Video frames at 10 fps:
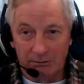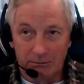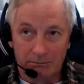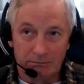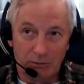
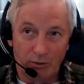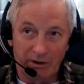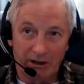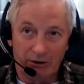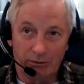moving
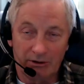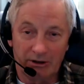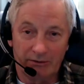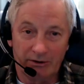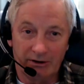into a
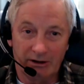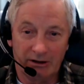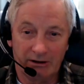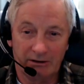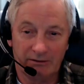different
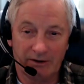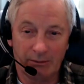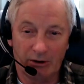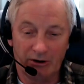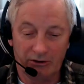
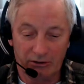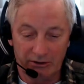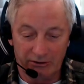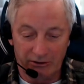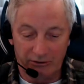vibrational
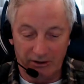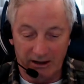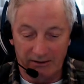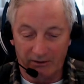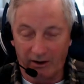is that you
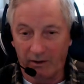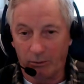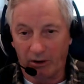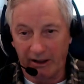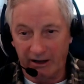have a lot of the
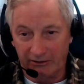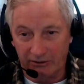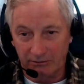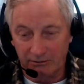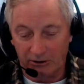planets
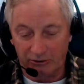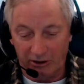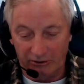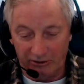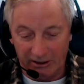are
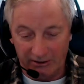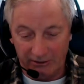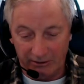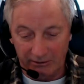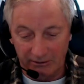changing out
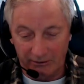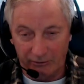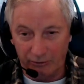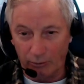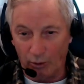there.
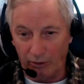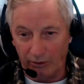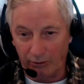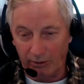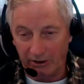There's more
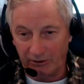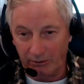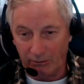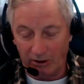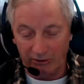earthquakes on
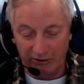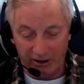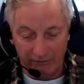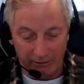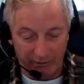Mars than
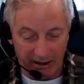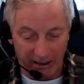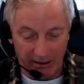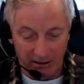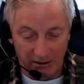they've ever
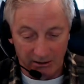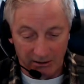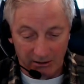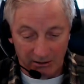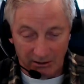had.
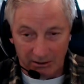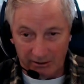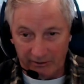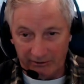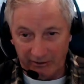
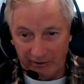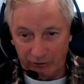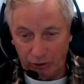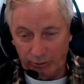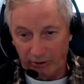They said that
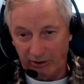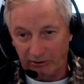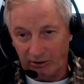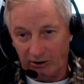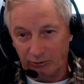Jupiter has
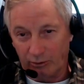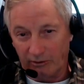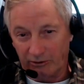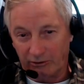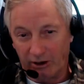lost one of the
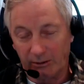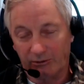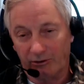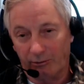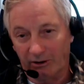stripes,
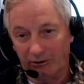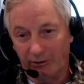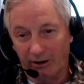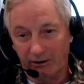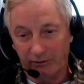the rings
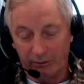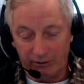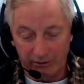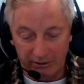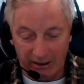around it,
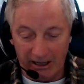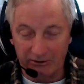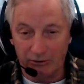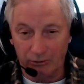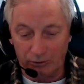and has a
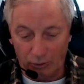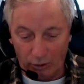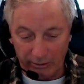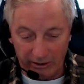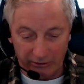new storm
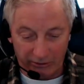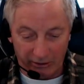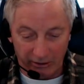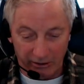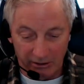that has started.